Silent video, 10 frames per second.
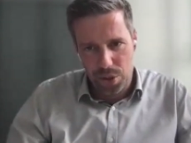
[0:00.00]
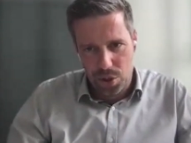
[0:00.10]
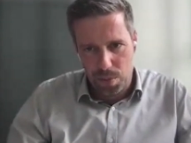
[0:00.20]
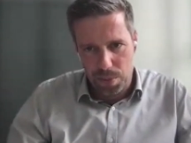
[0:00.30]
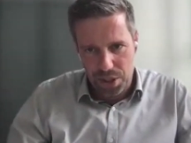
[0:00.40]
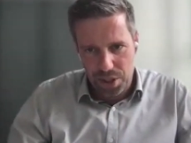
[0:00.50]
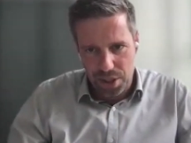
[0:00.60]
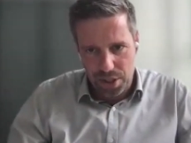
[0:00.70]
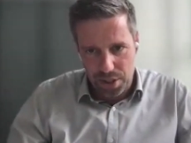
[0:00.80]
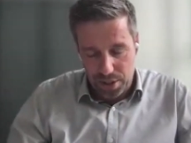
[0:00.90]
not so
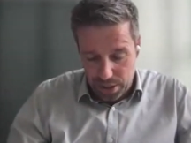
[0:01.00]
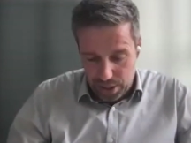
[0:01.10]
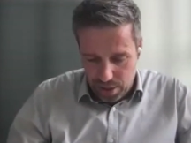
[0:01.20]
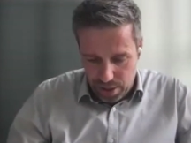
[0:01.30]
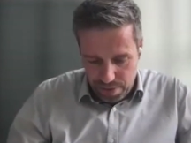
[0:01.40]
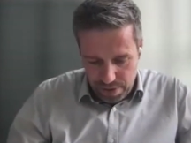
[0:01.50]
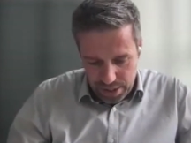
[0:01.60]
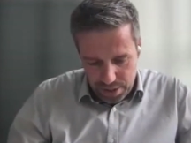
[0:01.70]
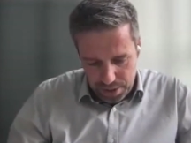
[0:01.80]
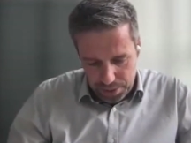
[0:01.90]
much the
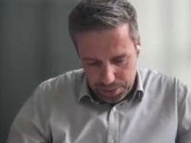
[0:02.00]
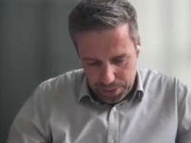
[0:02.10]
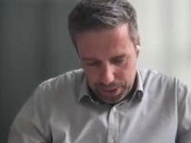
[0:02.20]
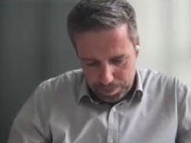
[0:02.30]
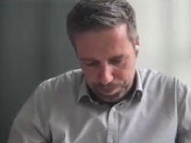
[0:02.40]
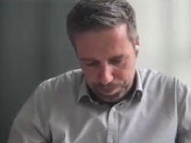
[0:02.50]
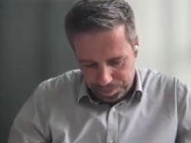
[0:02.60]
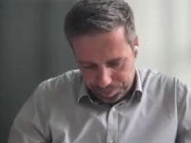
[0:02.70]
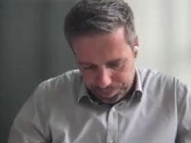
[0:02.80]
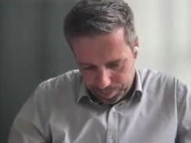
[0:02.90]
cardiovascular
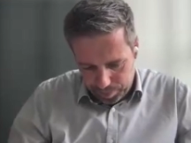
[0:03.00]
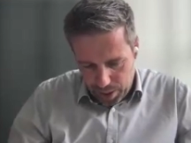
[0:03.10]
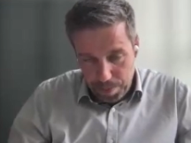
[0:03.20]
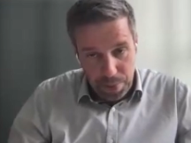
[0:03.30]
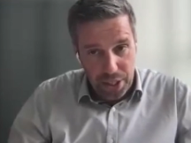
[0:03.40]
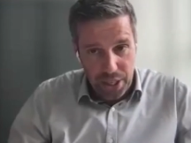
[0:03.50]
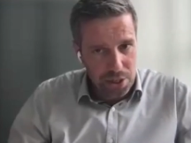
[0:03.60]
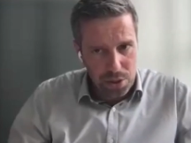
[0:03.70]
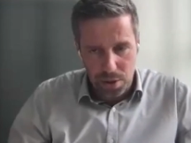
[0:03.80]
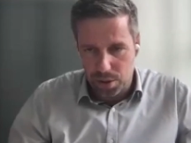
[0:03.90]

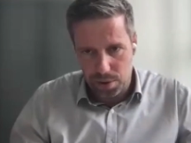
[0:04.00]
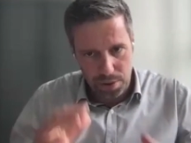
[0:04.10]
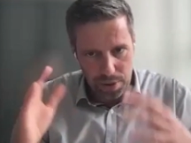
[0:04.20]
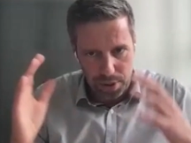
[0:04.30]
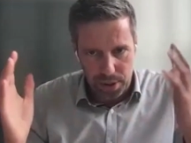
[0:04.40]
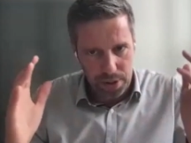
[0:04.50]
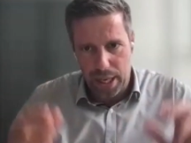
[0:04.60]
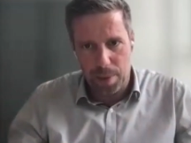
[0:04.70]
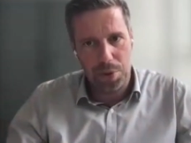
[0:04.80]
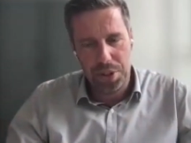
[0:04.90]
implications or
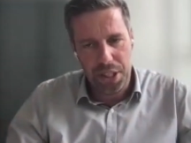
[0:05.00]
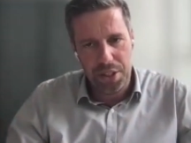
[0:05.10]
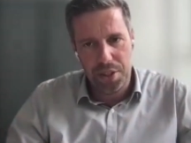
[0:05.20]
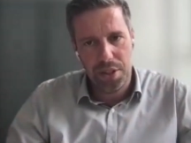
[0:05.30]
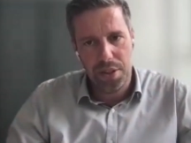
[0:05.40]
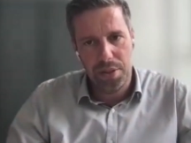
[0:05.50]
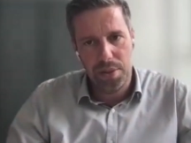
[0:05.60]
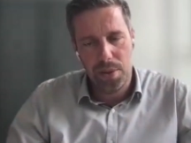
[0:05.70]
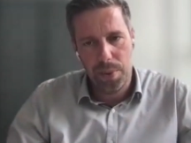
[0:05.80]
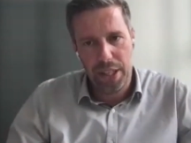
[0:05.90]
the hypertension
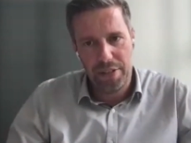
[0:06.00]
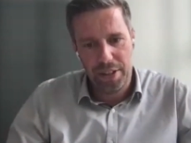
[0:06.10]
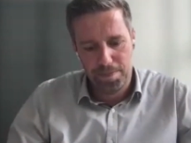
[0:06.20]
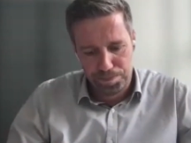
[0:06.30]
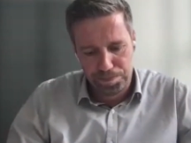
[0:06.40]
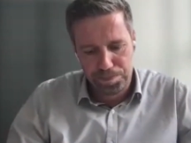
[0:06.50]
or whatever.